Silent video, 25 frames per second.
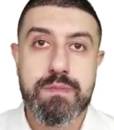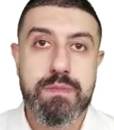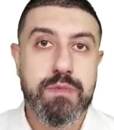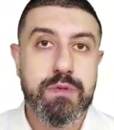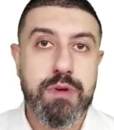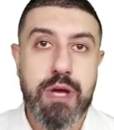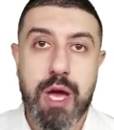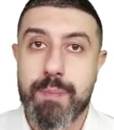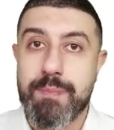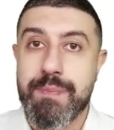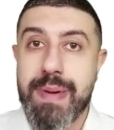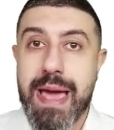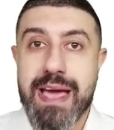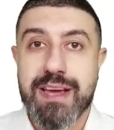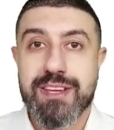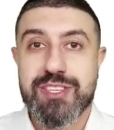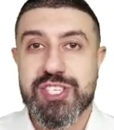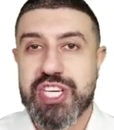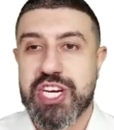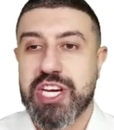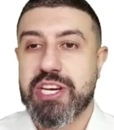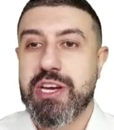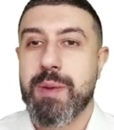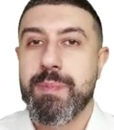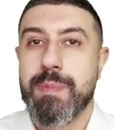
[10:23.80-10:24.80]
Come back,
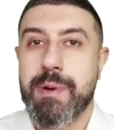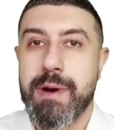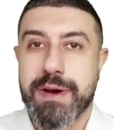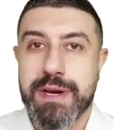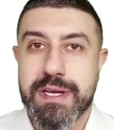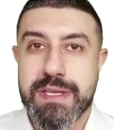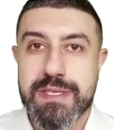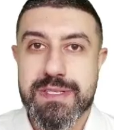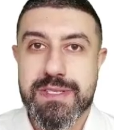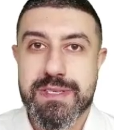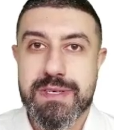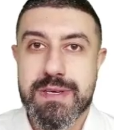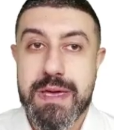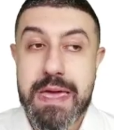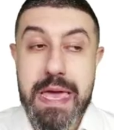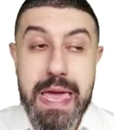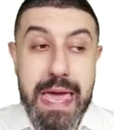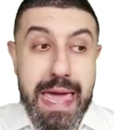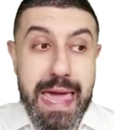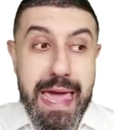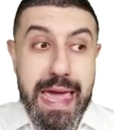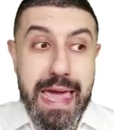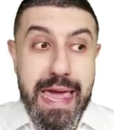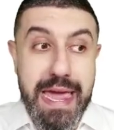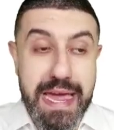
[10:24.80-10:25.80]
check up on it.
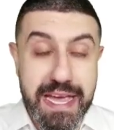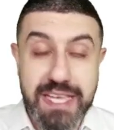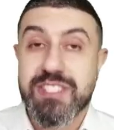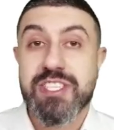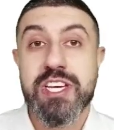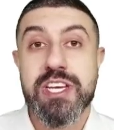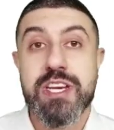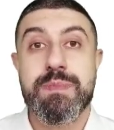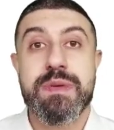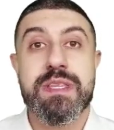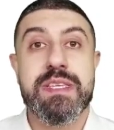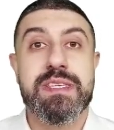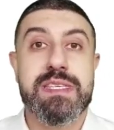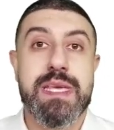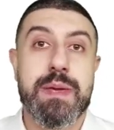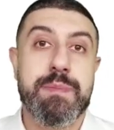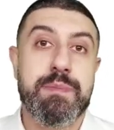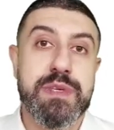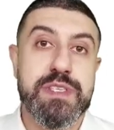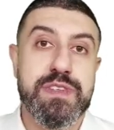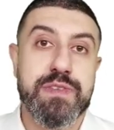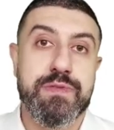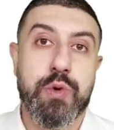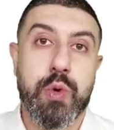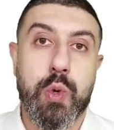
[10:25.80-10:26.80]
It's going to be the same
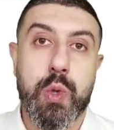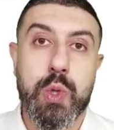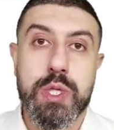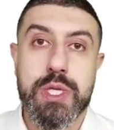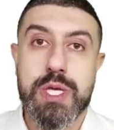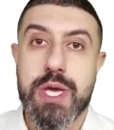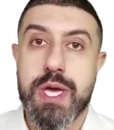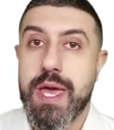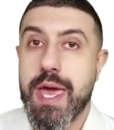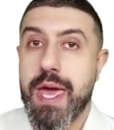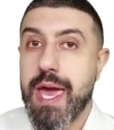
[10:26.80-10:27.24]
piece of gold.